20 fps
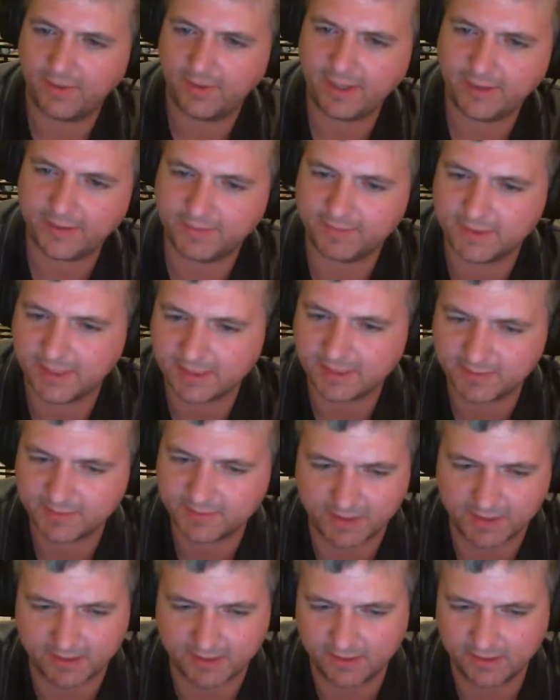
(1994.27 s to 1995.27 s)
Wow, that's
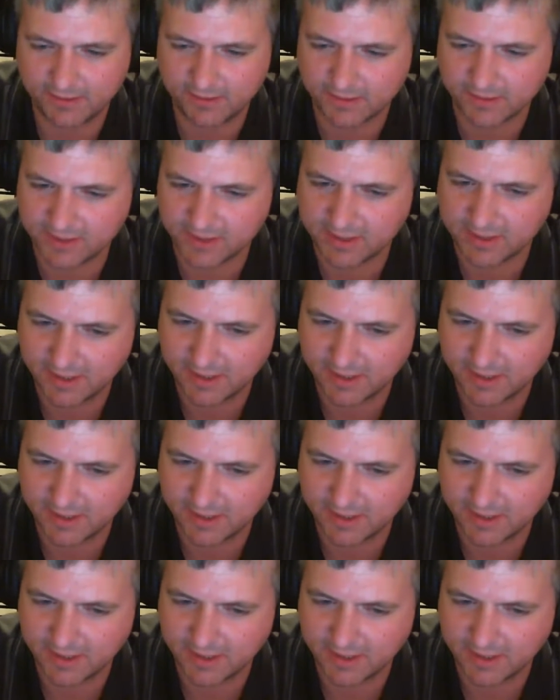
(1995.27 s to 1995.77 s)
big news.